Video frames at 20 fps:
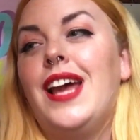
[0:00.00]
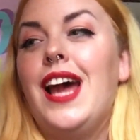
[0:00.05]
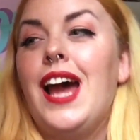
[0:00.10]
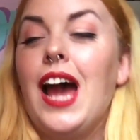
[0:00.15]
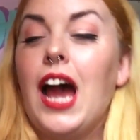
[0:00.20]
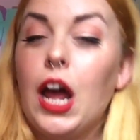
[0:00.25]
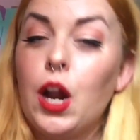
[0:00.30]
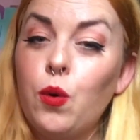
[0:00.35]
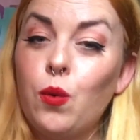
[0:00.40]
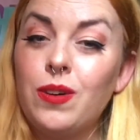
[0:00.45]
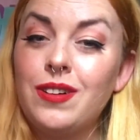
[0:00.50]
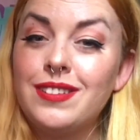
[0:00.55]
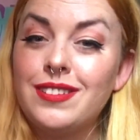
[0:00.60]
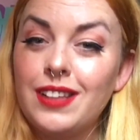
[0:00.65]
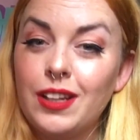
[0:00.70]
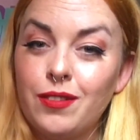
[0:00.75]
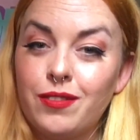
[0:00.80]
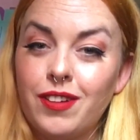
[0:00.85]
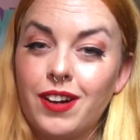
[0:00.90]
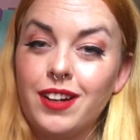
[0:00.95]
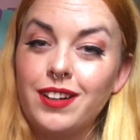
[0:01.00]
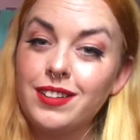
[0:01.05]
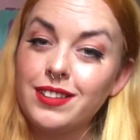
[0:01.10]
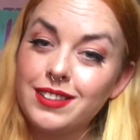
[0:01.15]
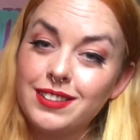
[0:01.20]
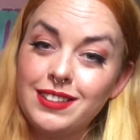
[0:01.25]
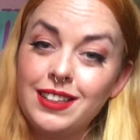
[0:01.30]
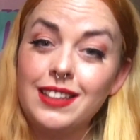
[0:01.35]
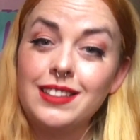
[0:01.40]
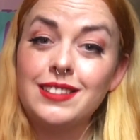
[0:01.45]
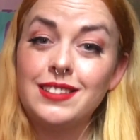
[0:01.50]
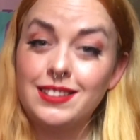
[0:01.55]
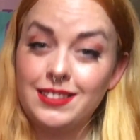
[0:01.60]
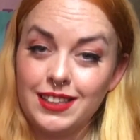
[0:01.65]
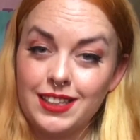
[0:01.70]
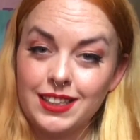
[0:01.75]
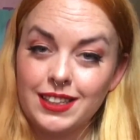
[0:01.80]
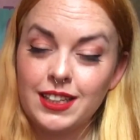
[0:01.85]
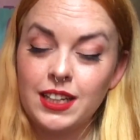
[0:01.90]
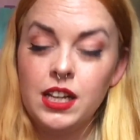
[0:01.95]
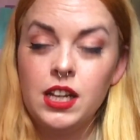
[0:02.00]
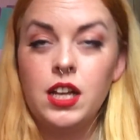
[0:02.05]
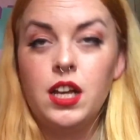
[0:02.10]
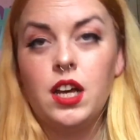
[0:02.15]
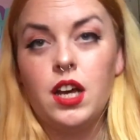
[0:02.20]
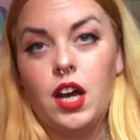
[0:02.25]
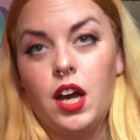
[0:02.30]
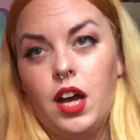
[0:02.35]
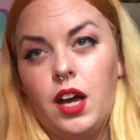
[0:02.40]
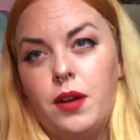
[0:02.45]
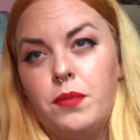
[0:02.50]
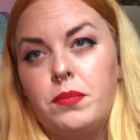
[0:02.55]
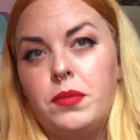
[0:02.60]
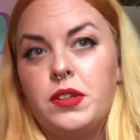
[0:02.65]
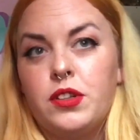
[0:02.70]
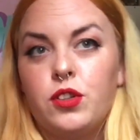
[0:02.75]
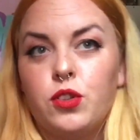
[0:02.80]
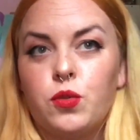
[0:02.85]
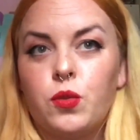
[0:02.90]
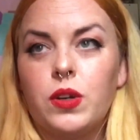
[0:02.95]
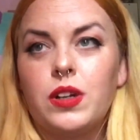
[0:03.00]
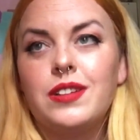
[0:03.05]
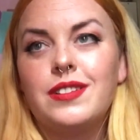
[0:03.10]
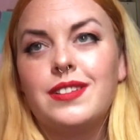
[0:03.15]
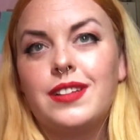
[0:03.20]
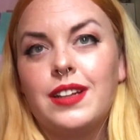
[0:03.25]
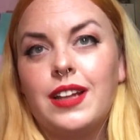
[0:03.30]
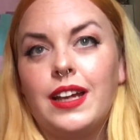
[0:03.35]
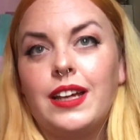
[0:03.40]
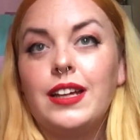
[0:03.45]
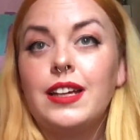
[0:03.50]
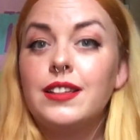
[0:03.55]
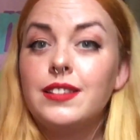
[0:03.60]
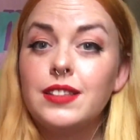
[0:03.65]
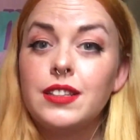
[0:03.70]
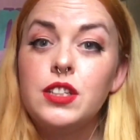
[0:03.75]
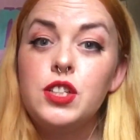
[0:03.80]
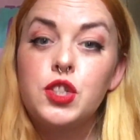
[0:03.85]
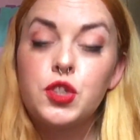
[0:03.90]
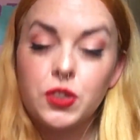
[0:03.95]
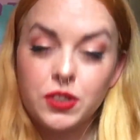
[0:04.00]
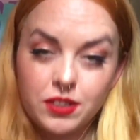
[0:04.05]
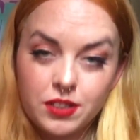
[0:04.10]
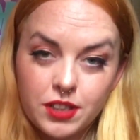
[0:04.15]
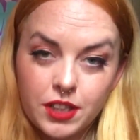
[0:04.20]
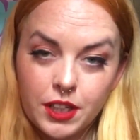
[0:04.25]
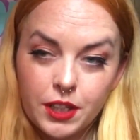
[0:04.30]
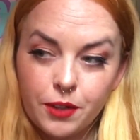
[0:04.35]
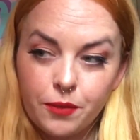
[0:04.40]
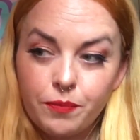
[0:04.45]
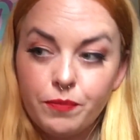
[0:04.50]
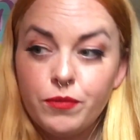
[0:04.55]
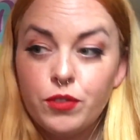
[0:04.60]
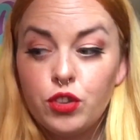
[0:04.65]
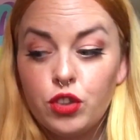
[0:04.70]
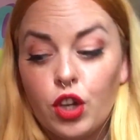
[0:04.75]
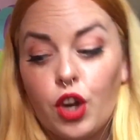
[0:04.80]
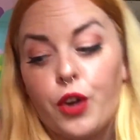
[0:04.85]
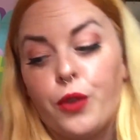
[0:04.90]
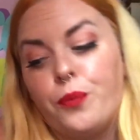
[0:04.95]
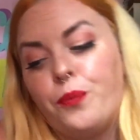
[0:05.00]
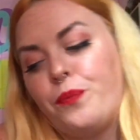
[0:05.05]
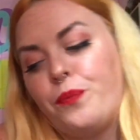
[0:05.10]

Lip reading: I don't want to say fun because that's sick. This is where it like gets interesting. So